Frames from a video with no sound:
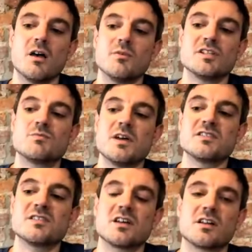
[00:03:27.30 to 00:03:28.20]
It's
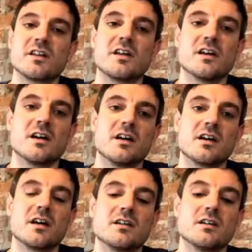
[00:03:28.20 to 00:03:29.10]
basically a
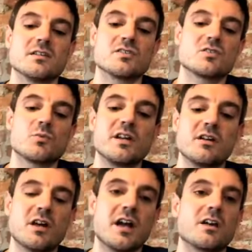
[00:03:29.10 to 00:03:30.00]
sweet
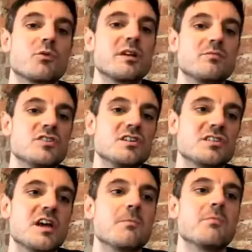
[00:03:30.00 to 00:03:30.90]
kind of cream cheese
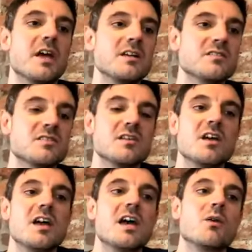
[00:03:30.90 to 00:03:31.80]
type base,
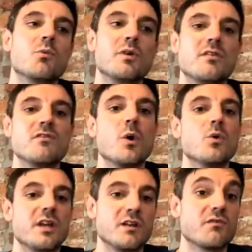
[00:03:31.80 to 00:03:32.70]
and we
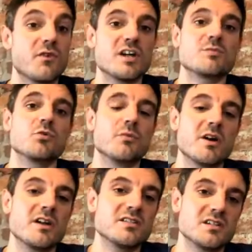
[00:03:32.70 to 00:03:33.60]
fold in fresh
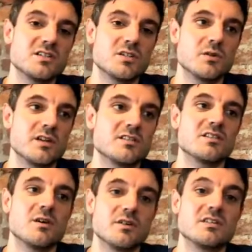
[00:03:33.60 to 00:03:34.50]
blueberries into it.
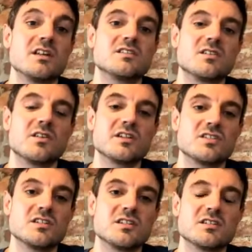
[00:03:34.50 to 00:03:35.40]
So it's
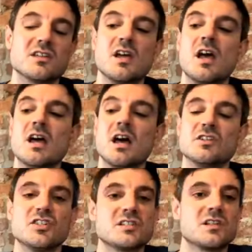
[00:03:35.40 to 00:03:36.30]
delicious. It's
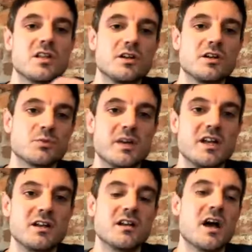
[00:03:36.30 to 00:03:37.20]
just a little
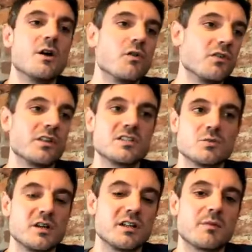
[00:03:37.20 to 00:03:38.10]
sweet, not overly
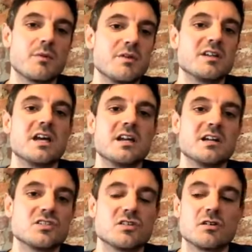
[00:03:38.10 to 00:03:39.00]
sweet like maybe a
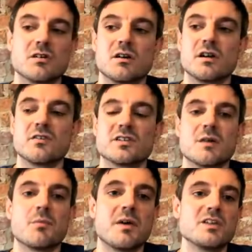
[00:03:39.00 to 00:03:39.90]
Danish or another
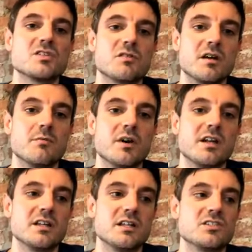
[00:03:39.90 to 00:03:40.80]
type of pastry, but
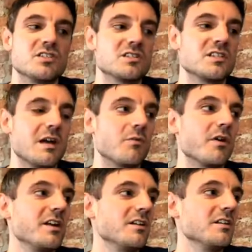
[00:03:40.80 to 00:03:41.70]
it's just that right